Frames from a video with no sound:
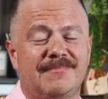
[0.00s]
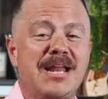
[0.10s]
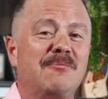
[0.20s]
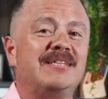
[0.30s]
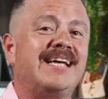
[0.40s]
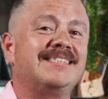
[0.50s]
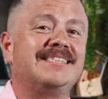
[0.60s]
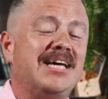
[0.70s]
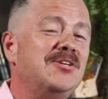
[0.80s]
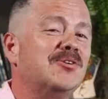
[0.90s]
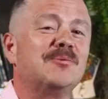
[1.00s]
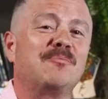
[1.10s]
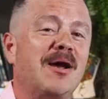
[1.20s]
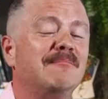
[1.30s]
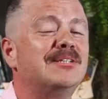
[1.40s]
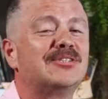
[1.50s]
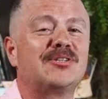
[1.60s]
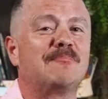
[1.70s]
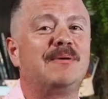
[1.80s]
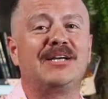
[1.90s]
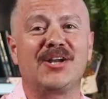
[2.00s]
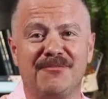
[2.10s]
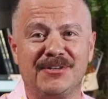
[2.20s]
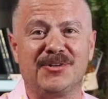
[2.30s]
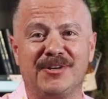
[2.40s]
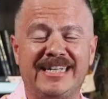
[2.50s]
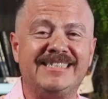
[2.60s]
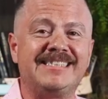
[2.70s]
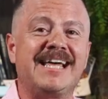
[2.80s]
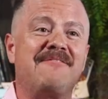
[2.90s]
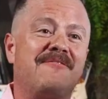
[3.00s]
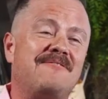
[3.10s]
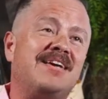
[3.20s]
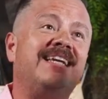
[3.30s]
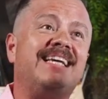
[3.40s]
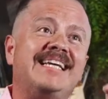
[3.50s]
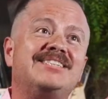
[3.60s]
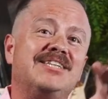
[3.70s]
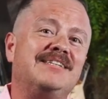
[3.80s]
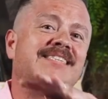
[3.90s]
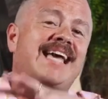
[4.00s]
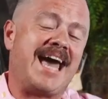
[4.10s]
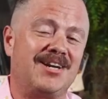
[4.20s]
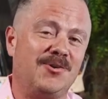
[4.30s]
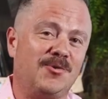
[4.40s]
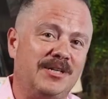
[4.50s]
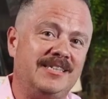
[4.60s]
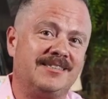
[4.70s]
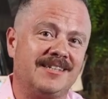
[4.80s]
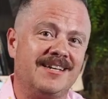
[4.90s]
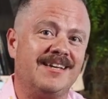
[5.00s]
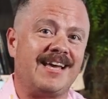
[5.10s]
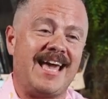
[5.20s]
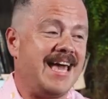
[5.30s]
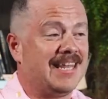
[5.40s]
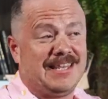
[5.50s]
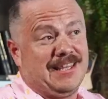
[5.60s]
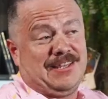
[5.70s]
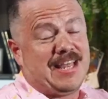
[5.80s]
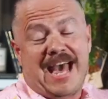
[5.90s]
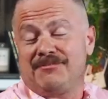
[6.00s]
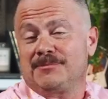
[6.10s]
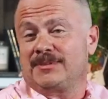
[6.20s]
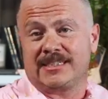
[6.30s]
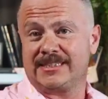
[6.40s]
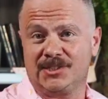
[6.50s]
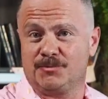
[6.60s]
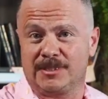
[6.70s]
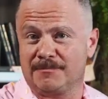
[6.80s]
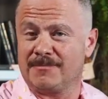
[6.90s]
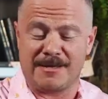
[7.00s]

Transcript: Now, with that said, you could probably just start picking off ingredients that fit each of these categories and have some success with them.